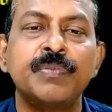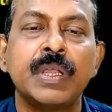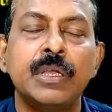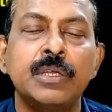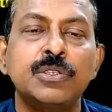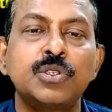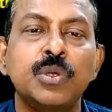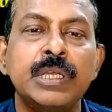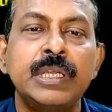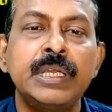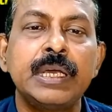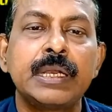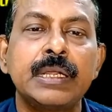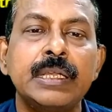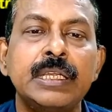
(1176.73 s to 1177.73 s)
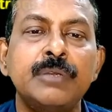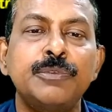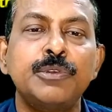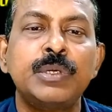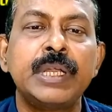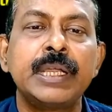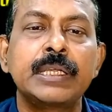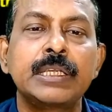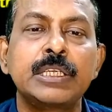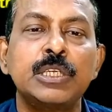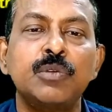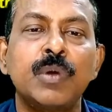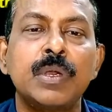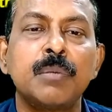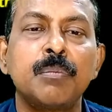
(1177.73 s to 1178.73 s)
So here, if you take
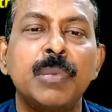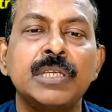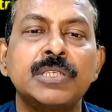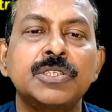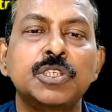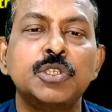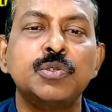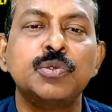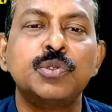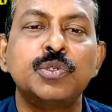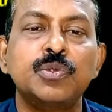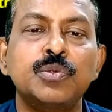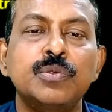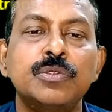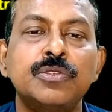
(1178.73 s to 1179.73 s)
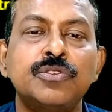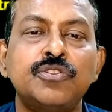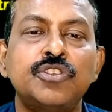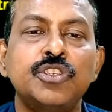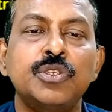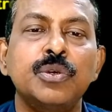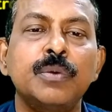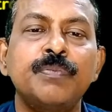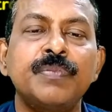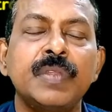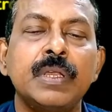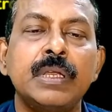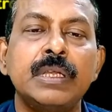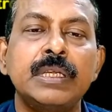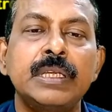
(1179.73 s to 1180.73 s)
Q1 plus Q2 0,
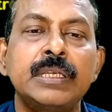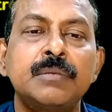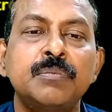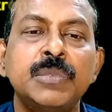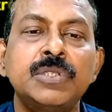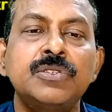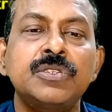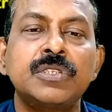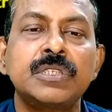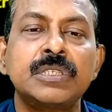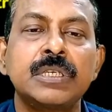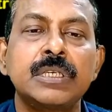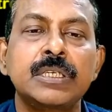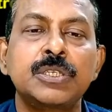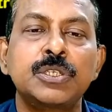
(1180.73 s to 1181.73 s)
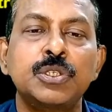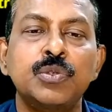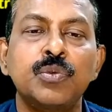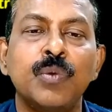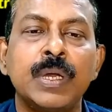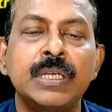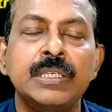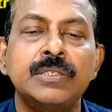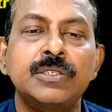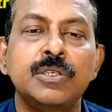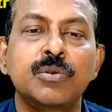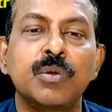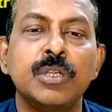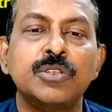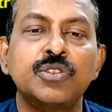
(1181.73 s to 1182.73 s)
it means Q1 is
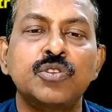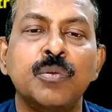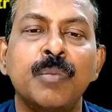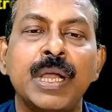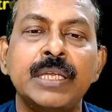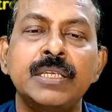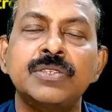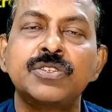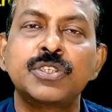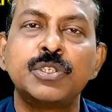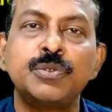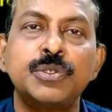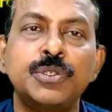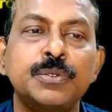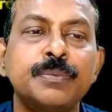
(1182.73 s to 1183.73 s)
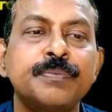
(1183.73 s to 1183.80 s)
equals to minus Q2.